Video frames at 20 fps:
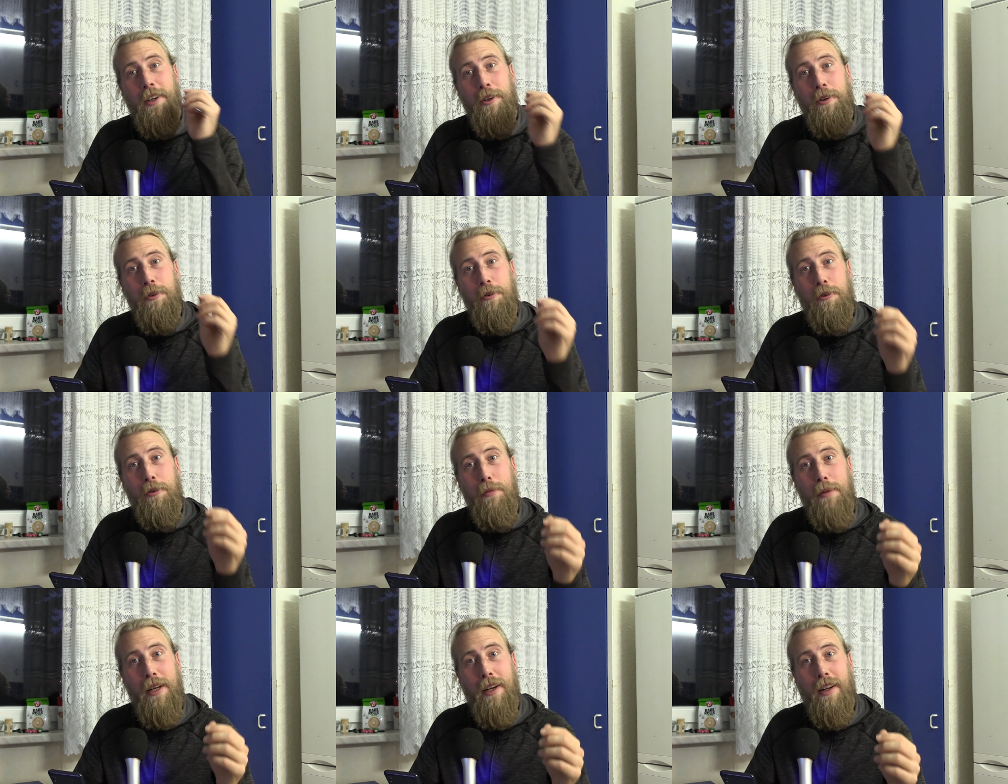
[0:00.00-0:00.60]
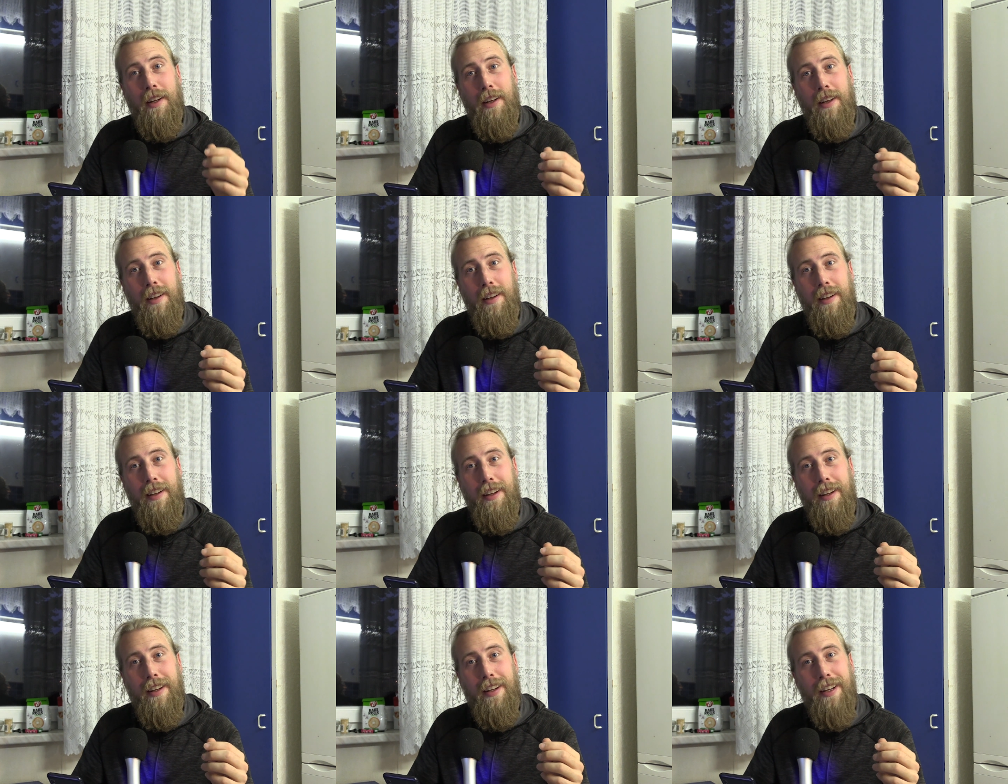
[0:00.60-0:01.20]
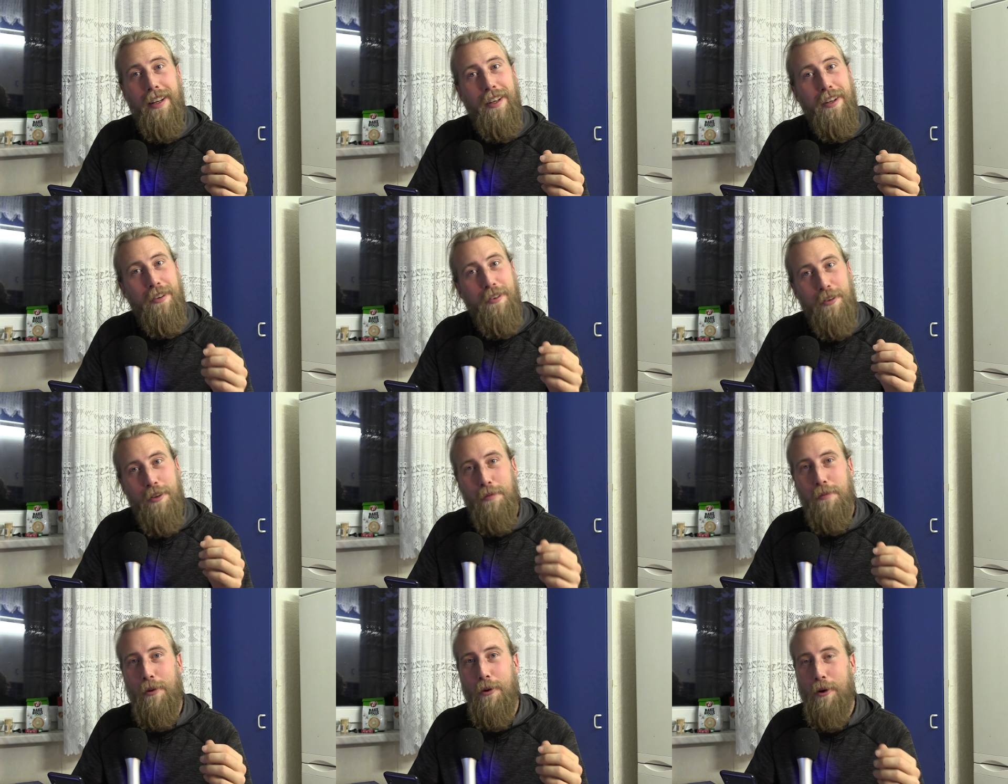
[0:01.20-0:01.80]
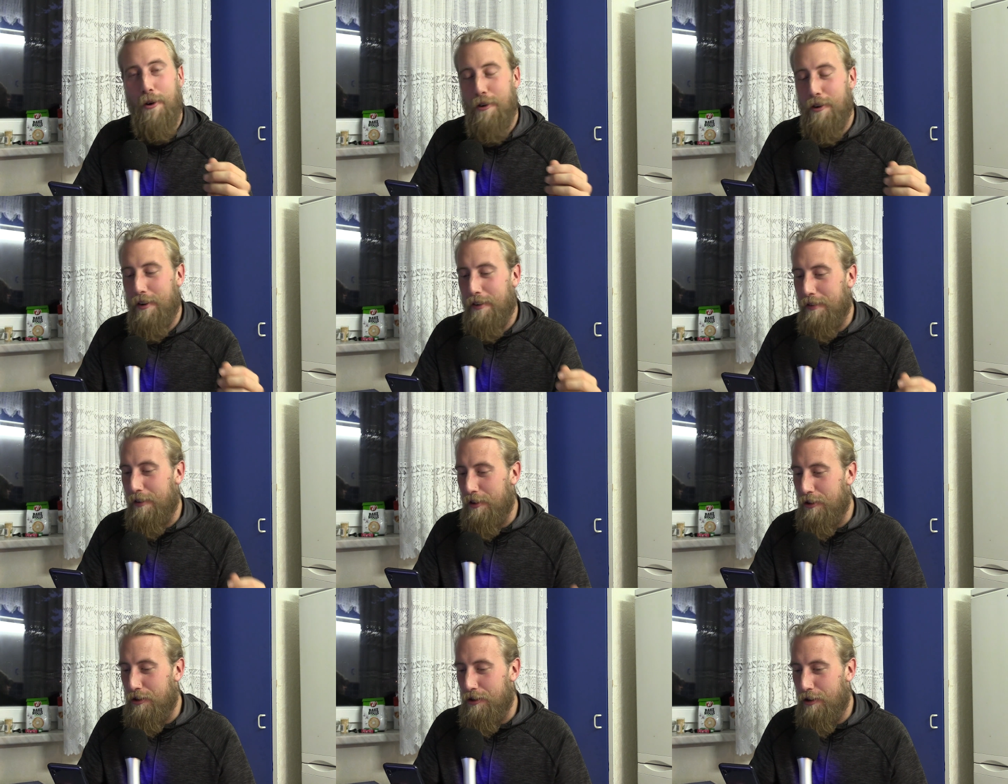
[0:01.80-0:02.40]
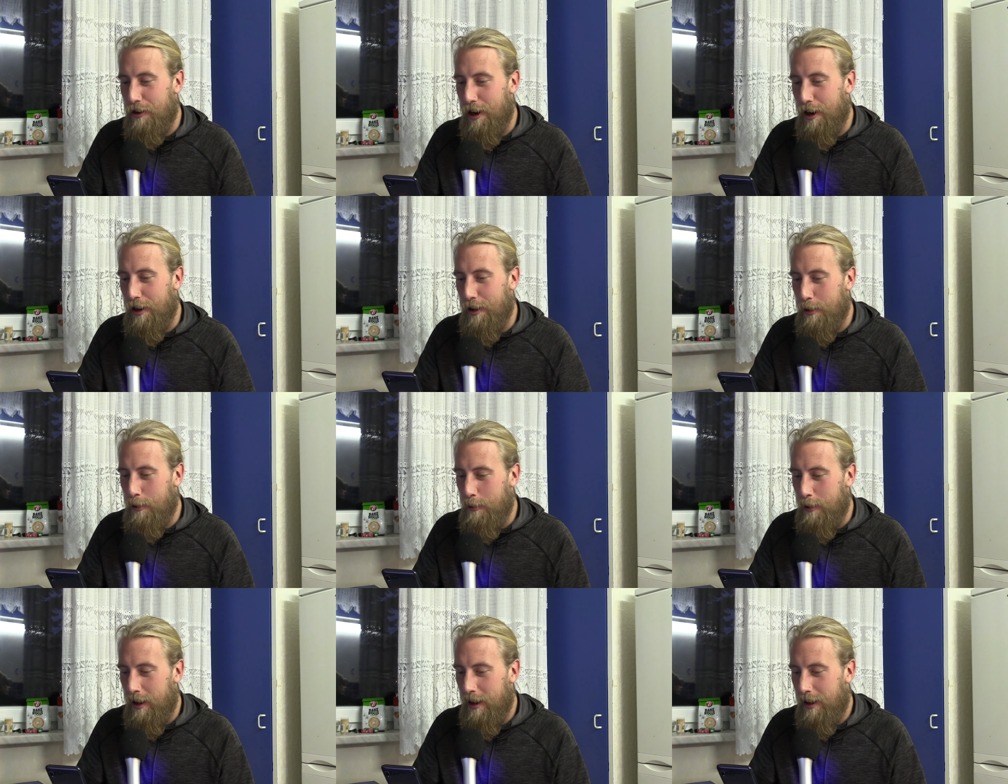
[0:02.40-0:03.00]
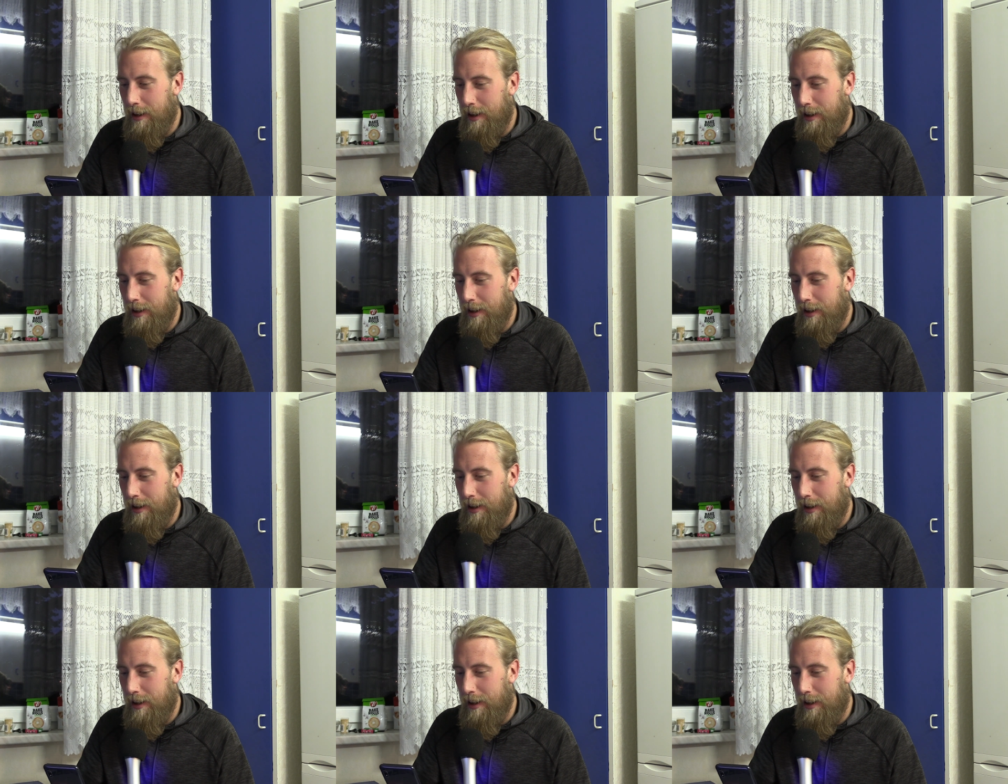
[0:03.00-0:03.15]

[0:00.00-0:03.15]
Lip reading: who's been a supporter of the show,